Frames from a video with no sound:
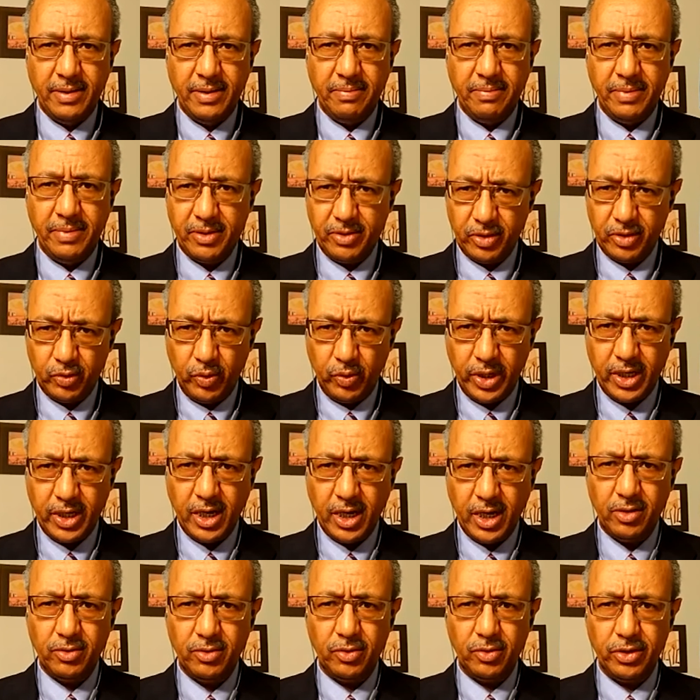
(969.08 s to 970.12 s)
because we
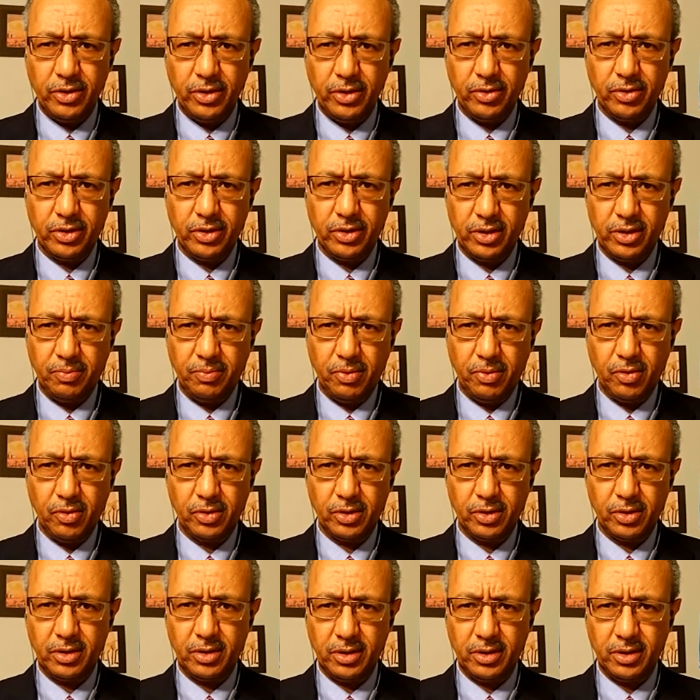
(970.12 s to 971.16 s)
count on your
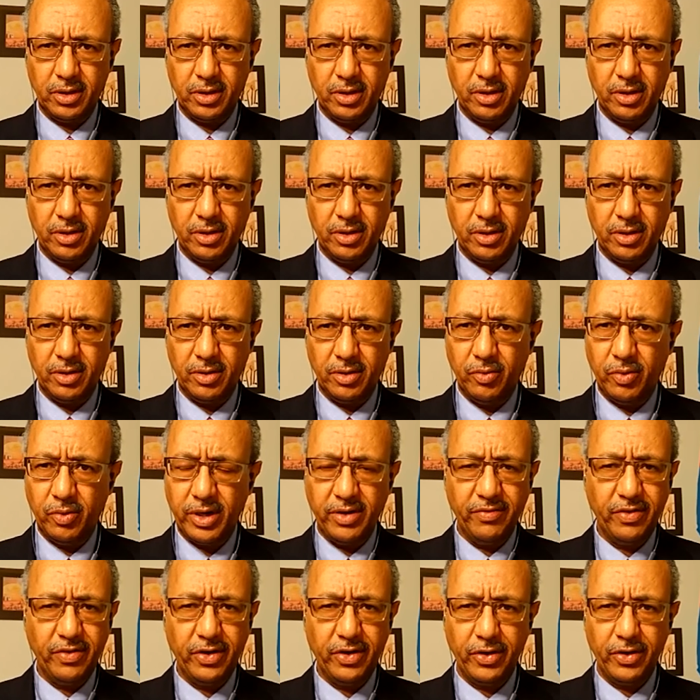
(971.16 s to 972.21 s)
support.
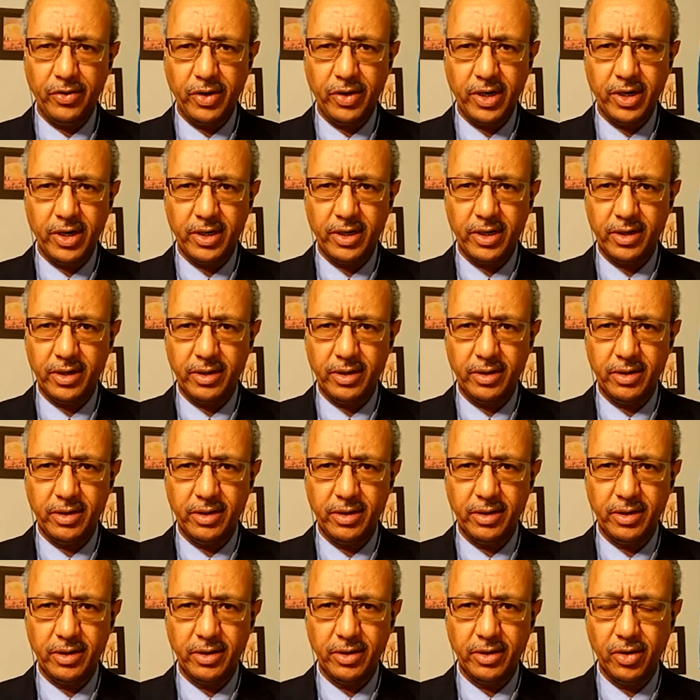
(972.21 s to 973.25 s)
Wherever you are
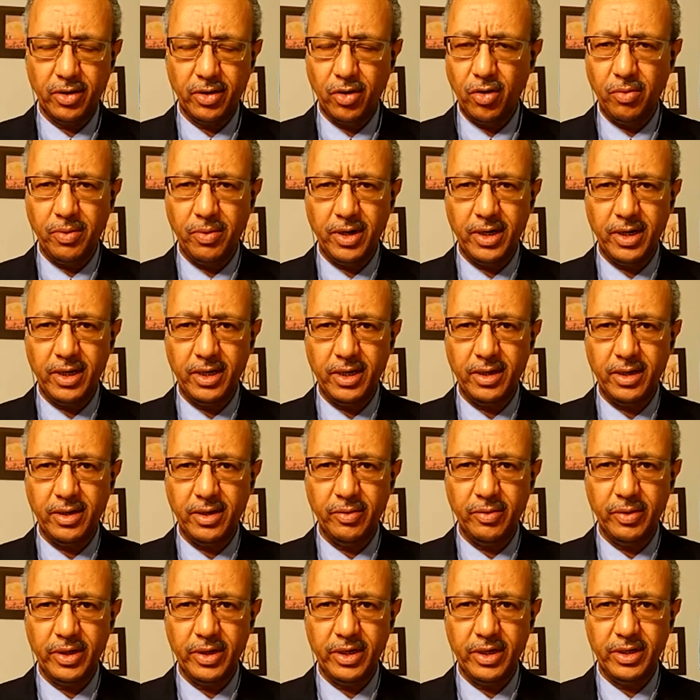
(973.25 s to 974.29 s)
globally,
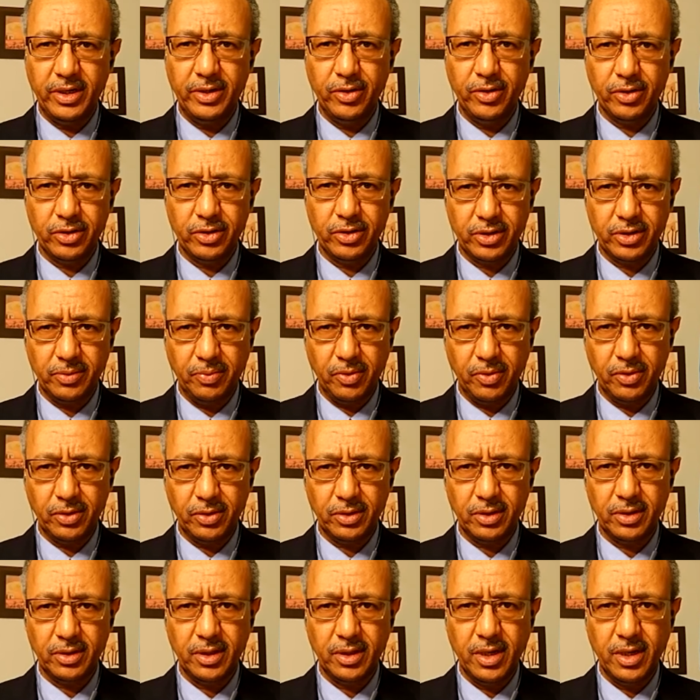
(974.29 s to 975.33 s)
we need your support,
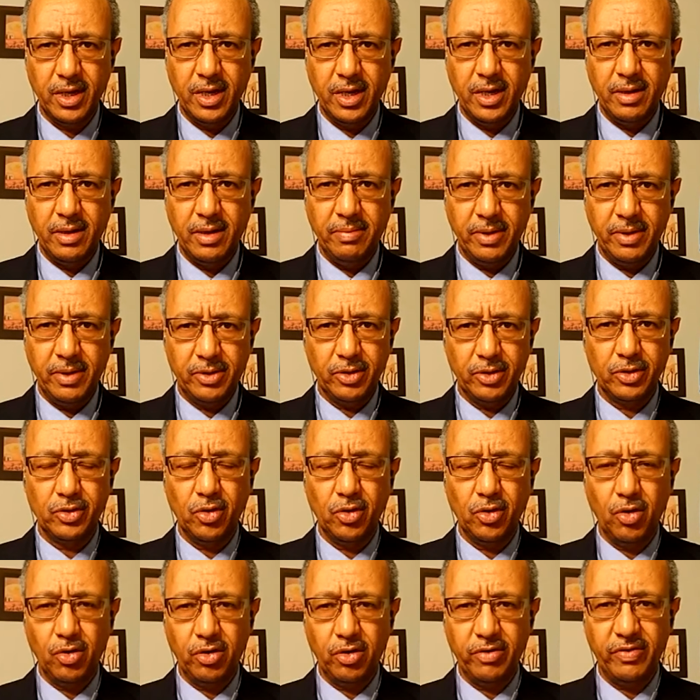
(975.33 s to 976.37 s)
because the
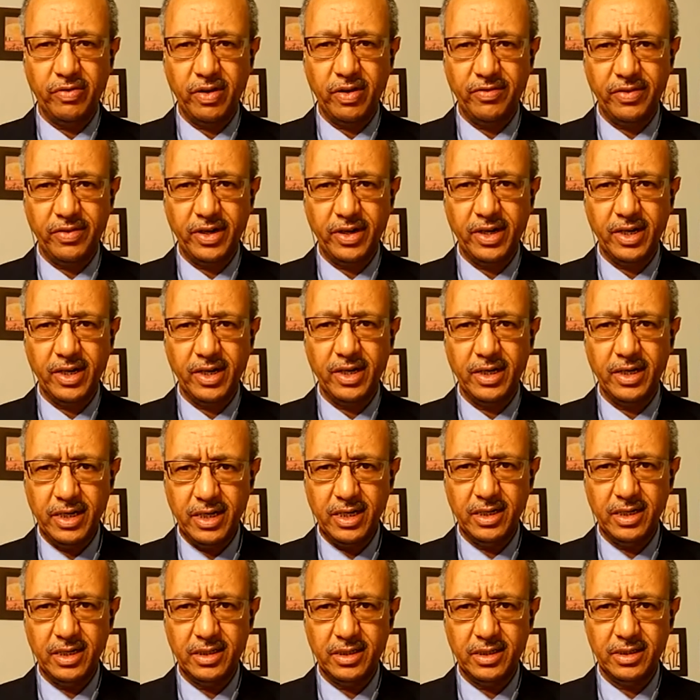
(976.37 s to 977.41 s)
Horn of Africa
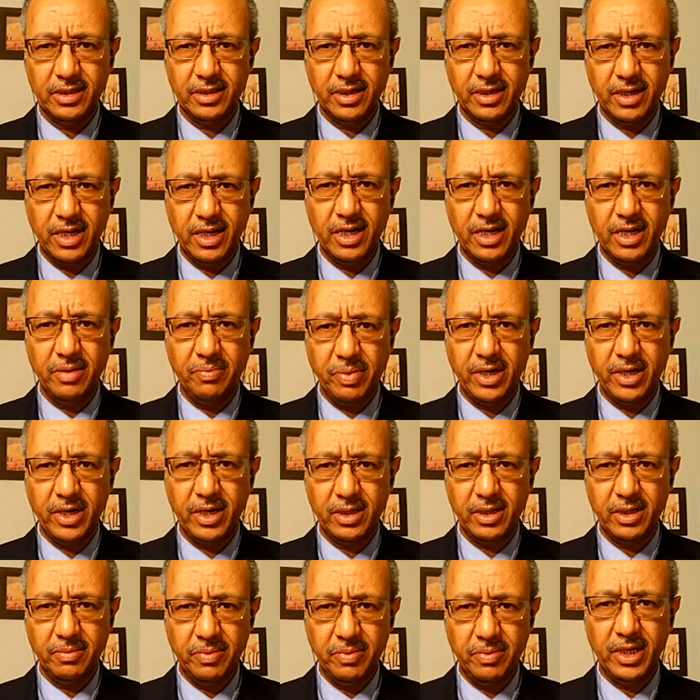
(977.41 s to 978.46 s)
needs an
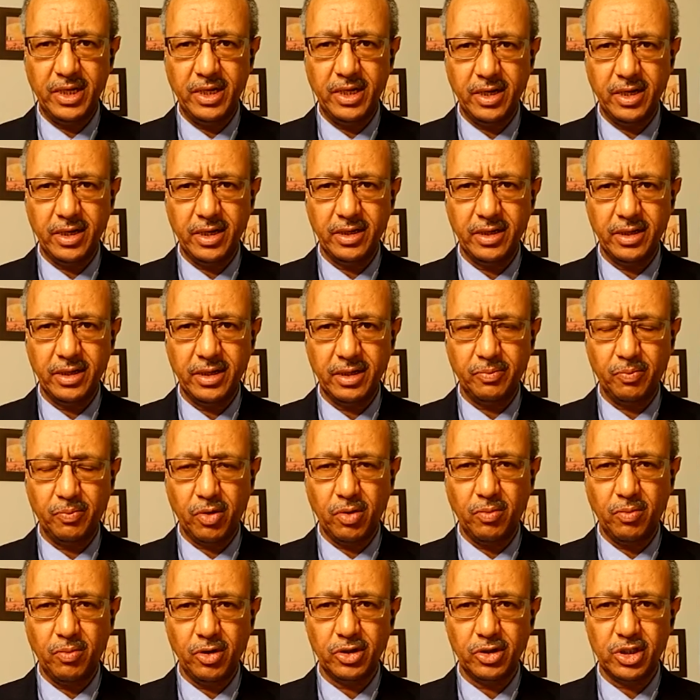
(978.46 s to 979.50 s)
independent media that
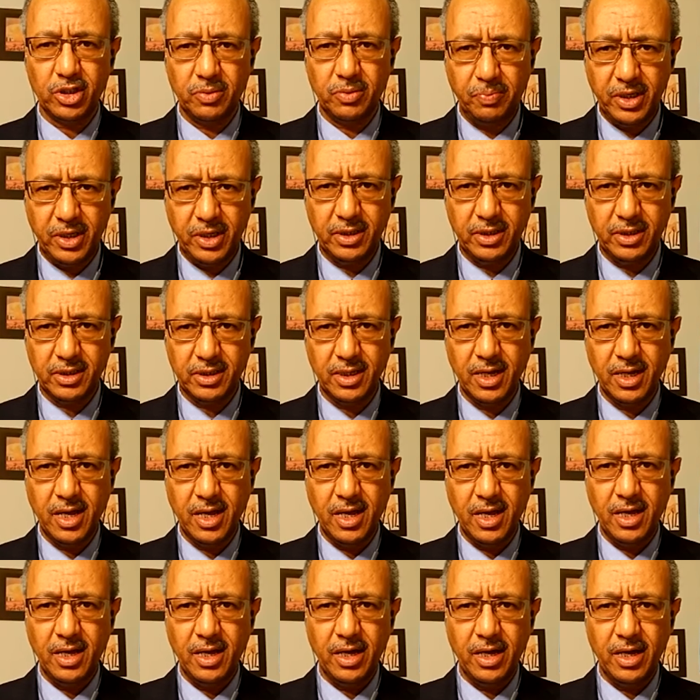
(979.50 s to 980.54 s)
promotes peace
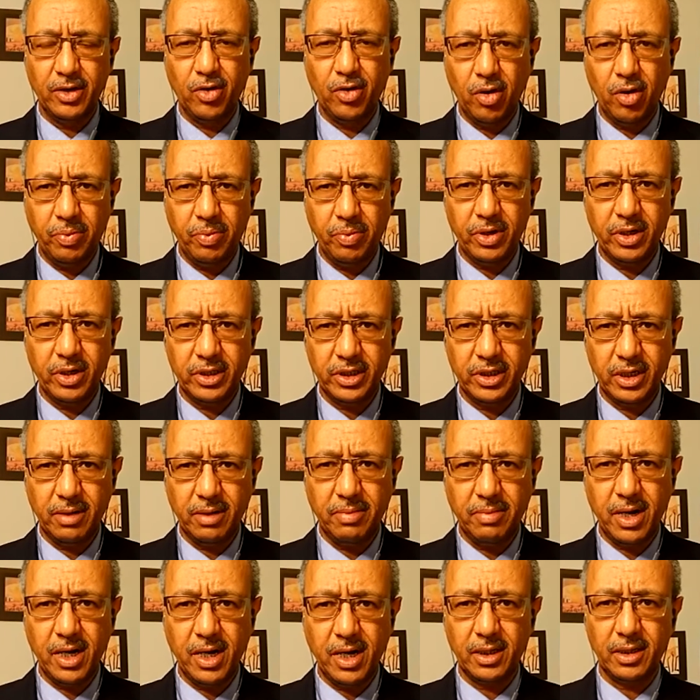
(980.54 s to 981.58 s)
and cooperation
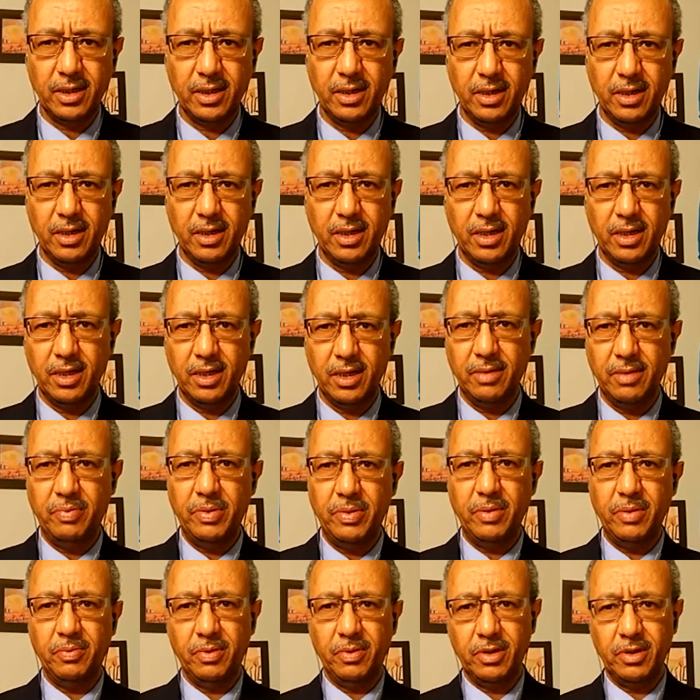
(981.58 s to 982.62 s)
among the
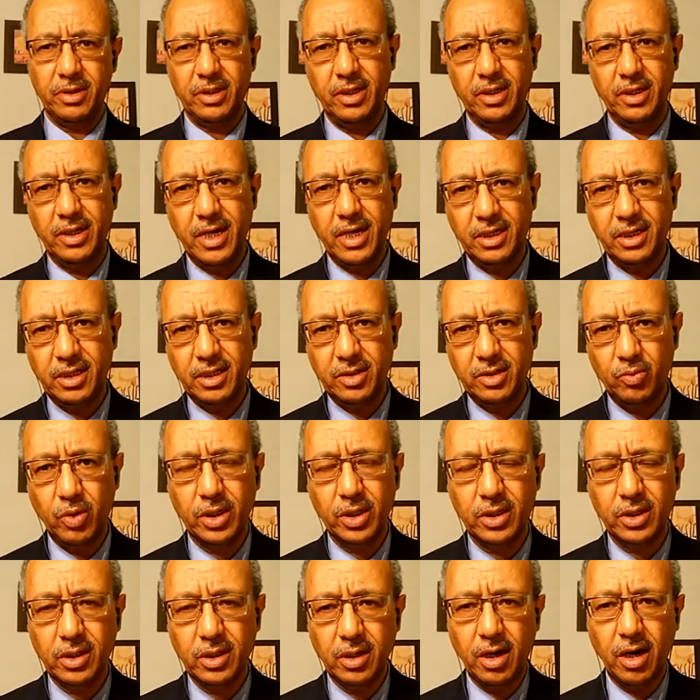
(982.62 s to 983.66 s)
peoples, and that is
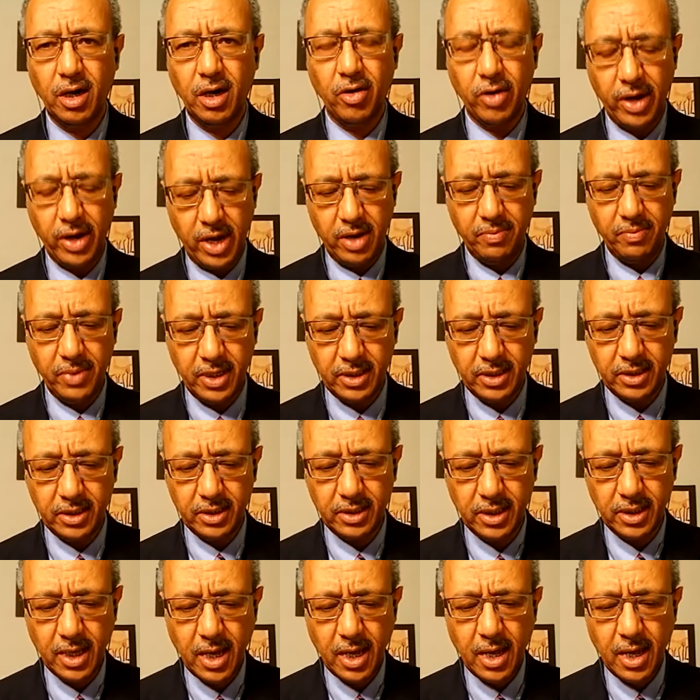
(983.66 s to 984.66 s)
what our aim is.